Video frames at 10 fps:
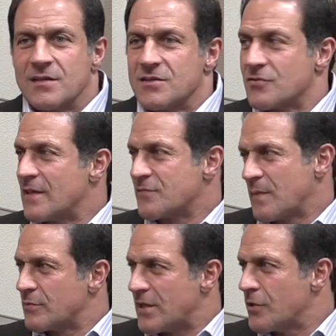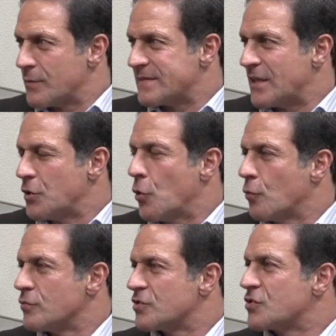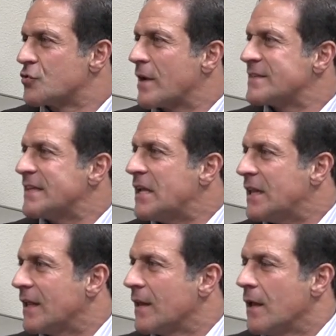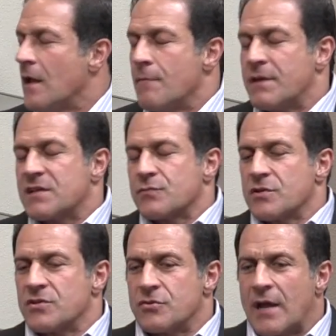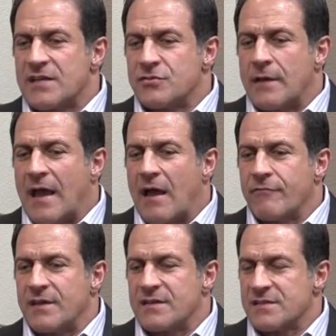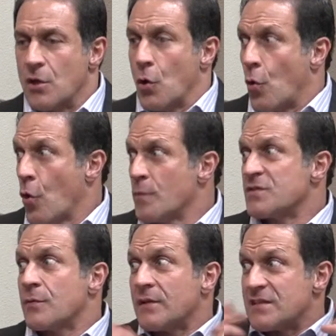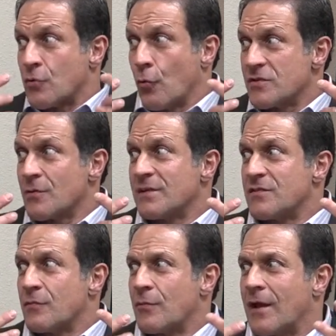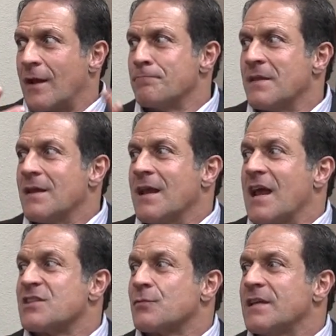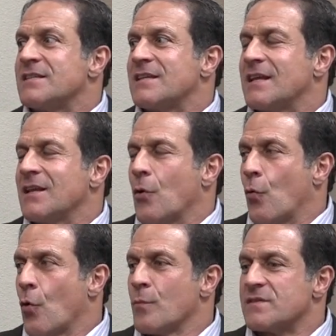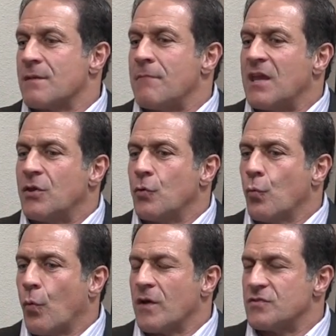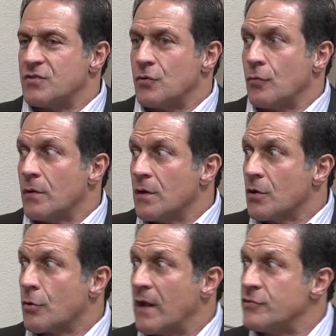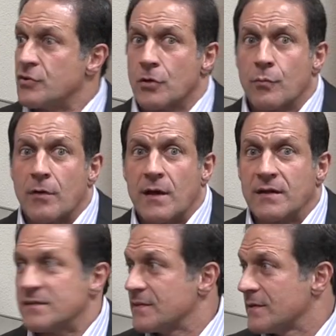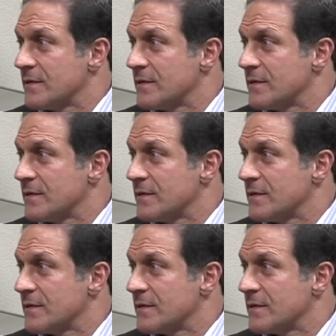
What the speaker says: so that's what people tell you when they say, oh, stress eating. Because when you're stressed, you have this hormones release, cortisol release your brain. It's releasing hormones that make you want to crave sugar products.